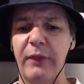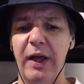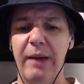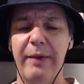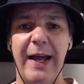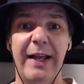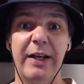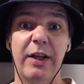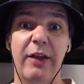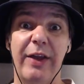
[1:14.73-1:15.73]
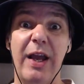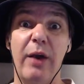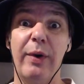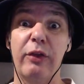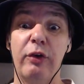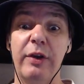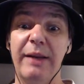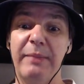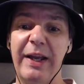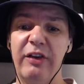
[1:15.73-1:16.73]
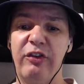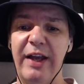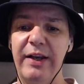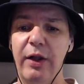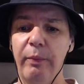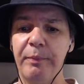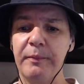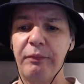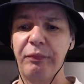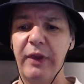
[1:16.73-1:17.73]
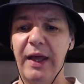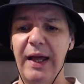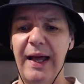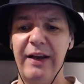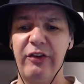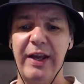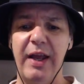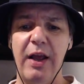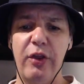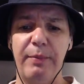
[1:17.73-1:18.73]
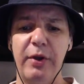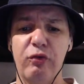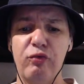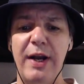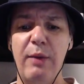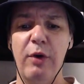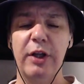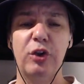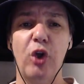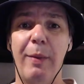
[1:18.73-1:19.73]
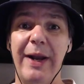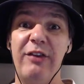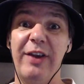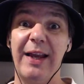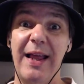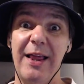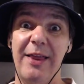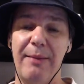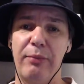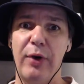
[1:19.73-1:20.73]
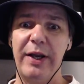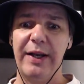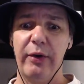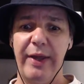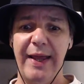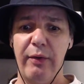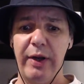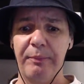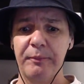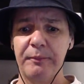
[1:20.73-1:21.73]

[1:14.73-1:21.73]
and the kick went through to make it 10-0. And I say, the Blues really were dominating that breakdown area.